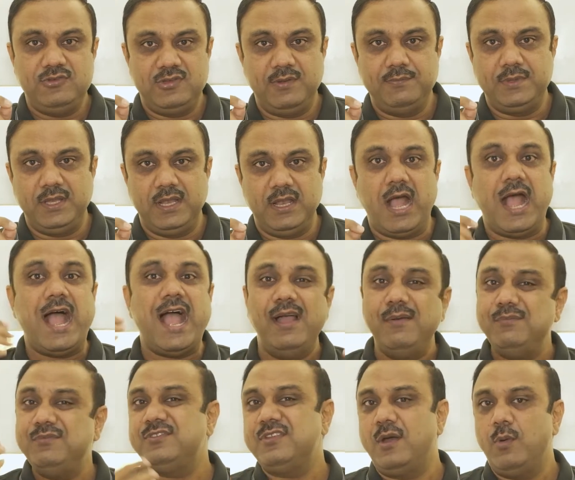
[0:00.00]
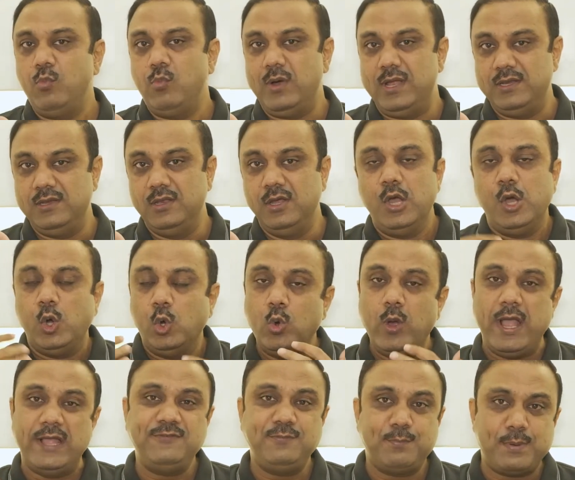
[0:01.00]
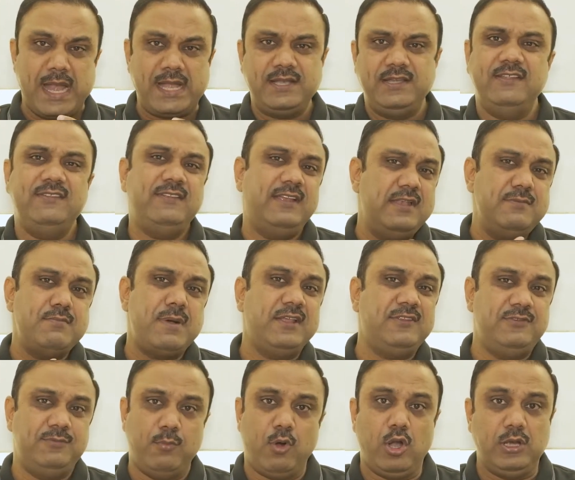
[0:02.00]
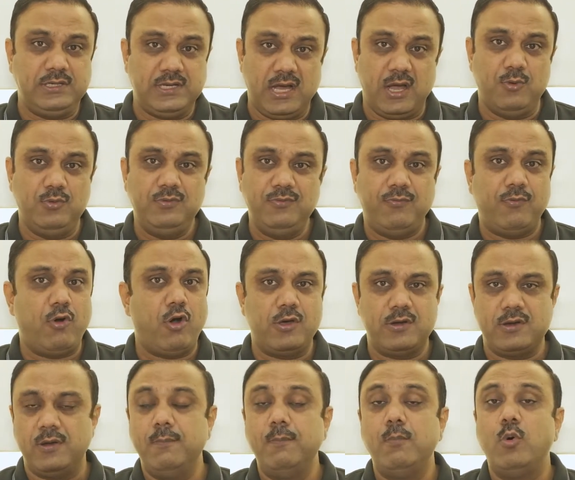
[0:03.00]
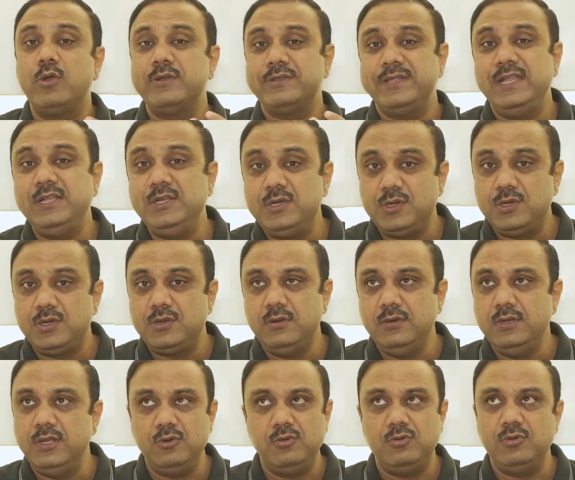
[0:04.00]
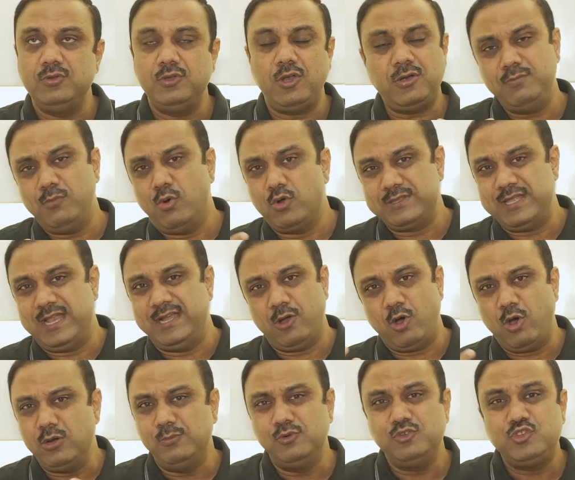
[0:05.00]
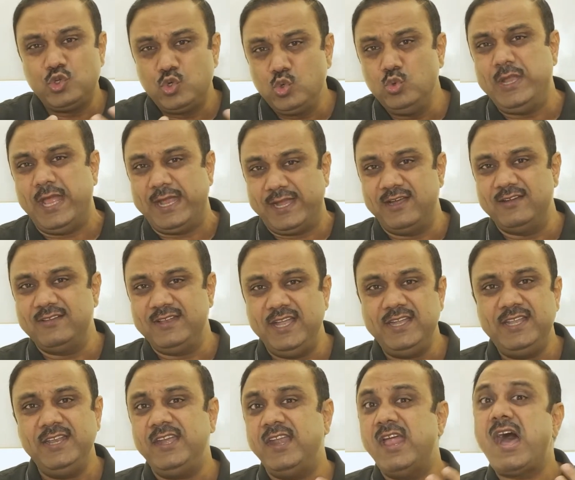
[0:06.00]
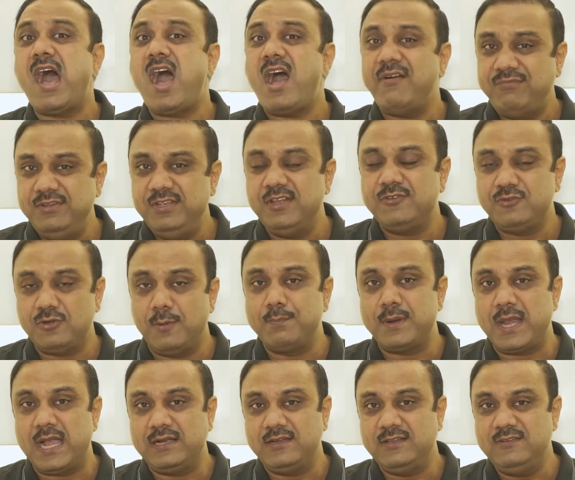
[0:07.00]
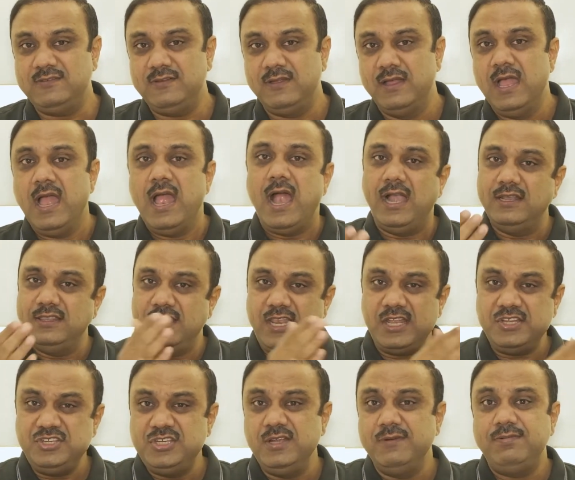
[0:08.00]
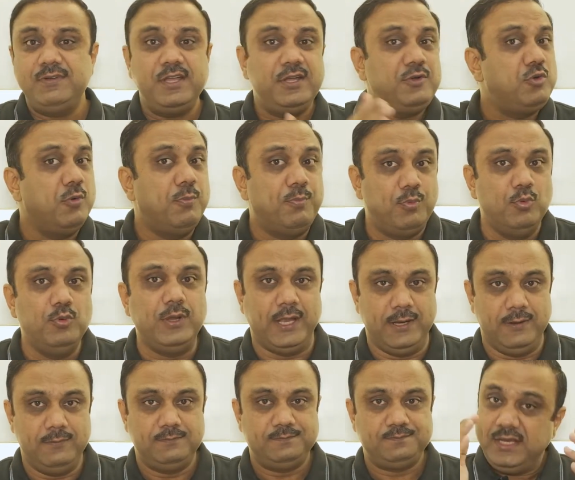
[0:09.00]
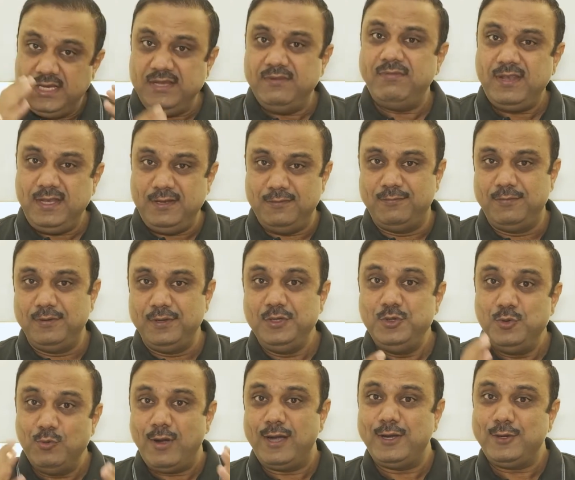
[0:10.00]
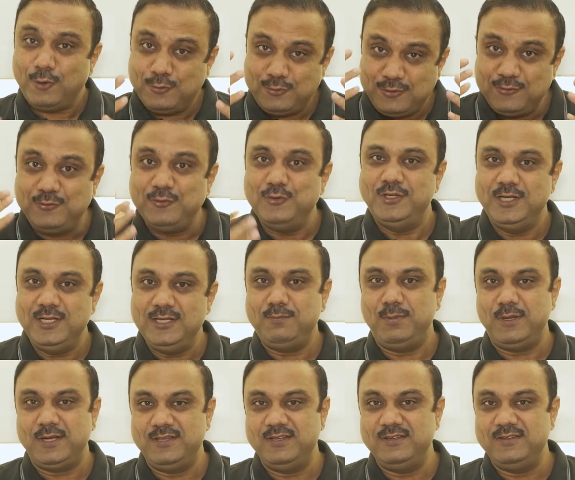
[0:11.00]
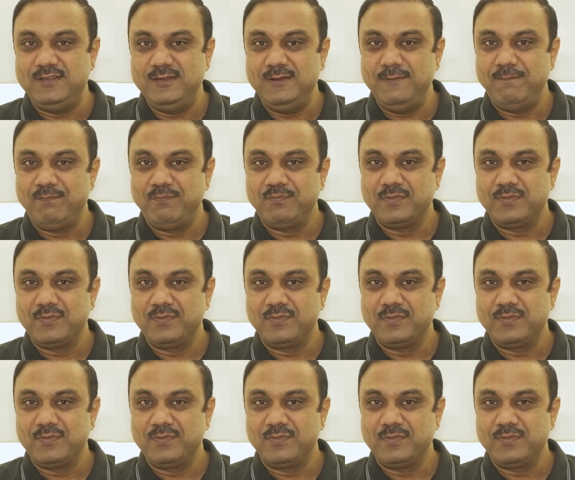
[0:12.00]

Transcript: something. I am someone who has practiced in my small town for more than, you know, not more than, almost 2 decades, 18 and a half years of practice. And then I shifted to Pune. Even if you are Dr. Sujit Pardeshi,